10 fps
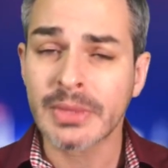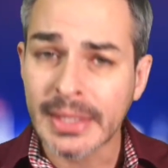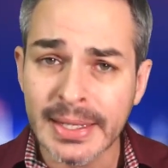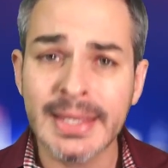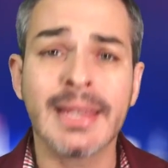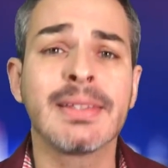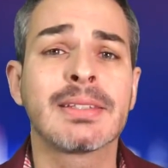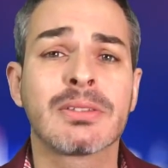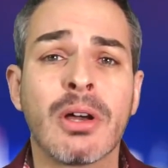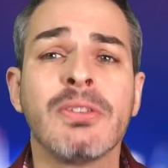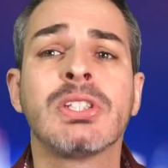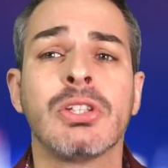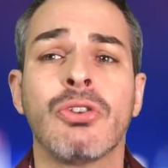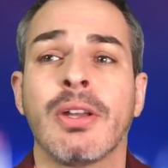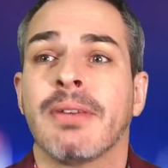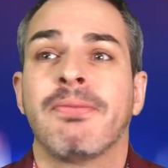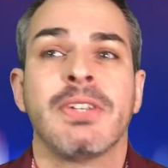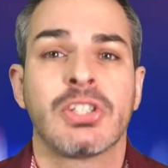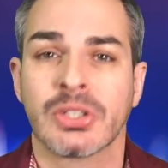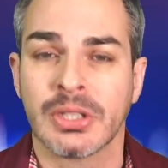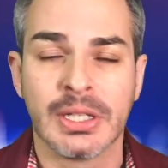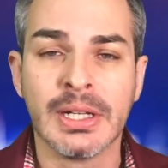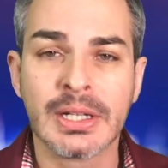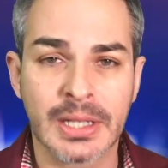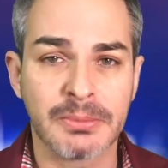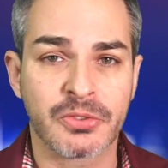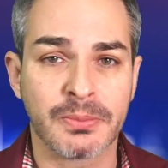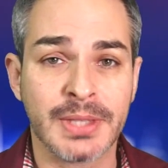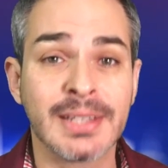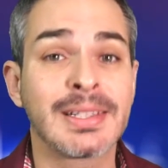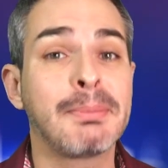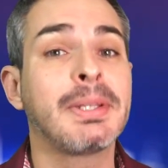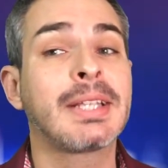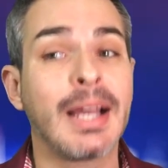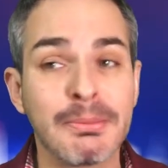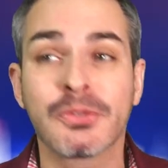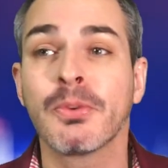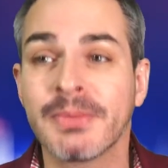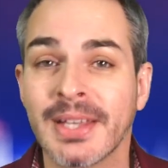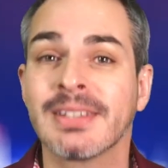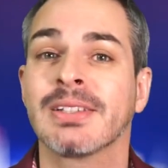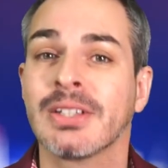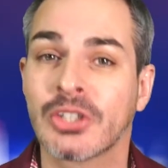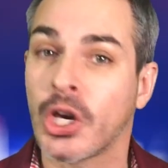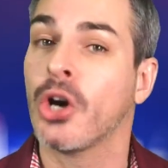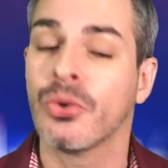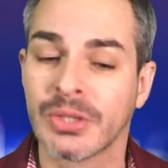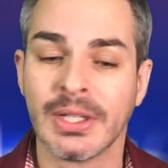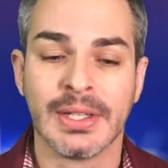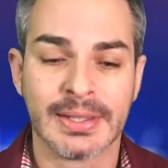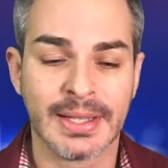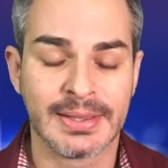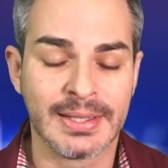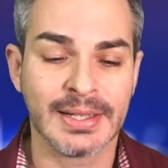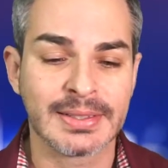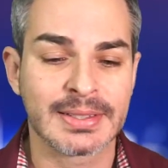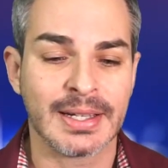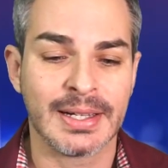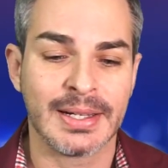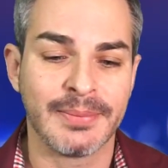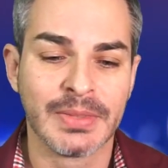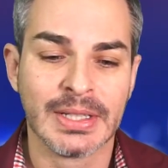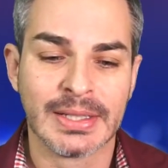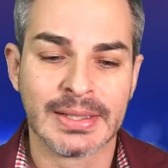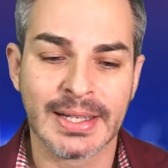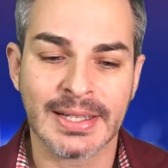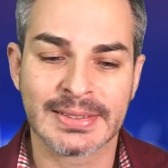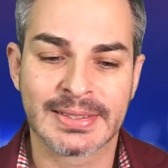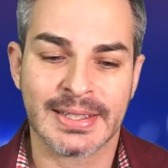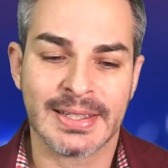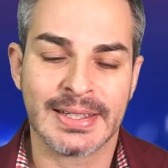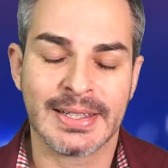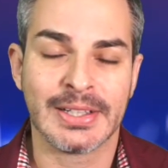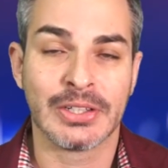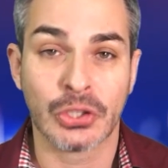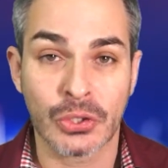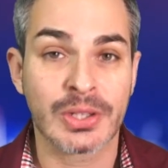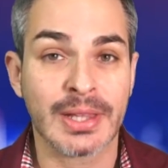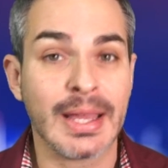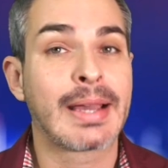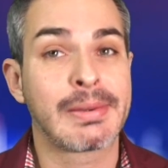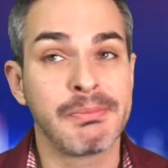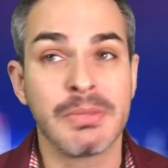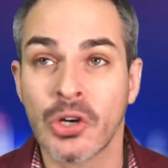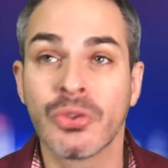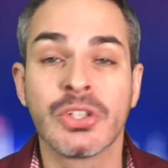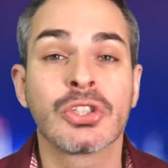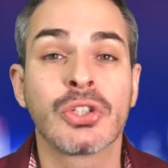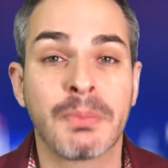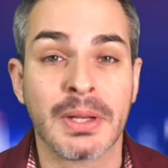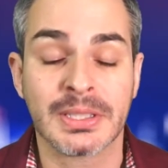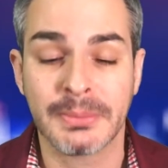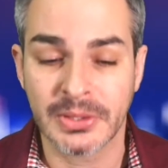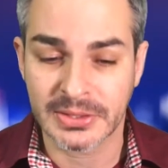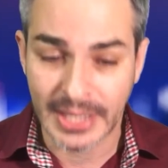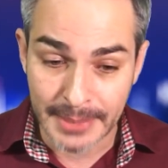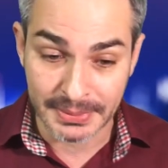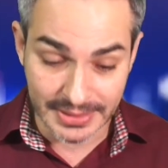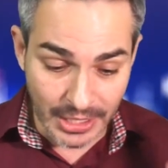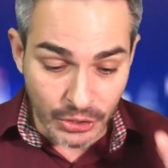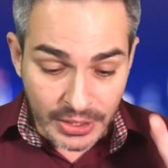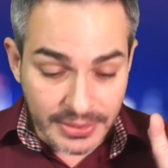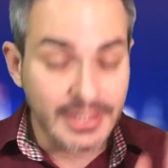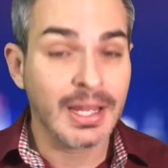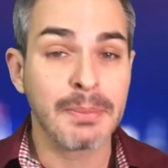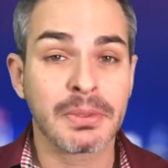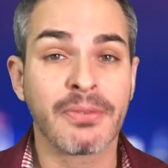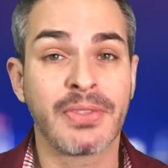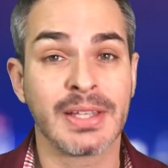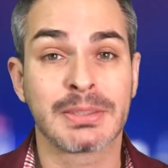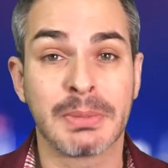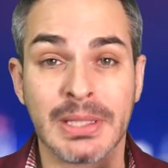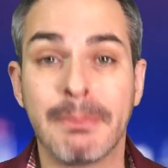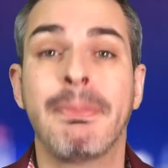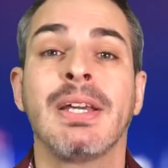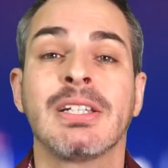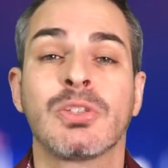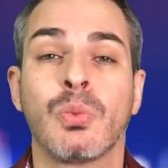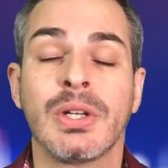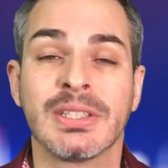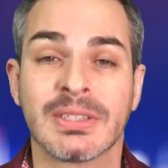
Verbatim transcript: and again, this is obviously not officially comes from Tesla, but comes from Tesla code that does uh, does uh, look like you know there's a good possibility it's happening. Now there are a couple of things, but the biggest one is